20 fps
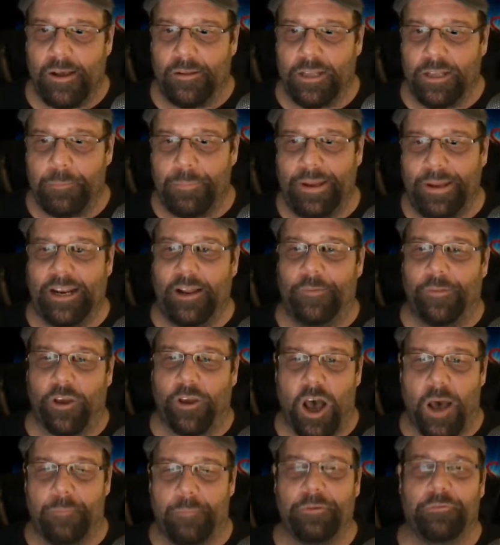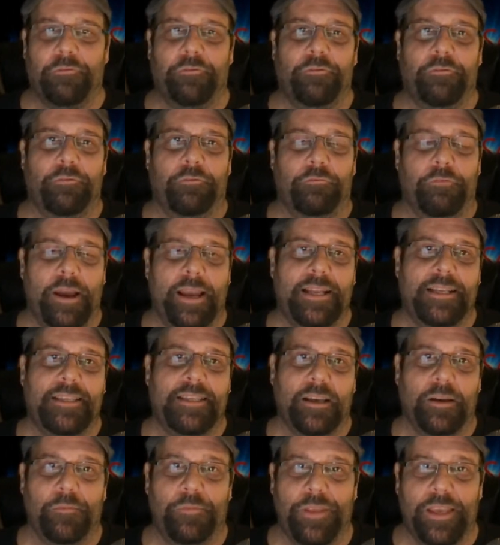depending on the copyrights
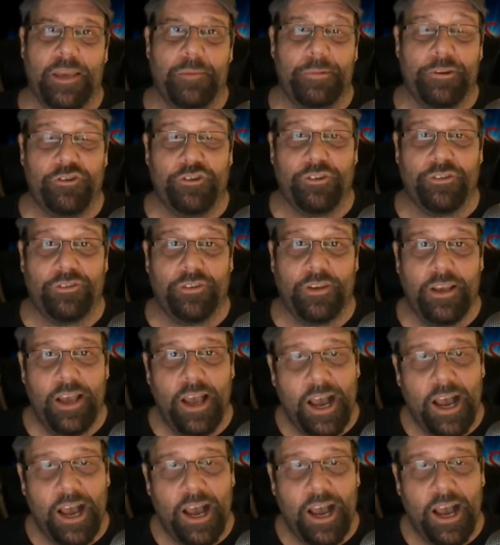of the images,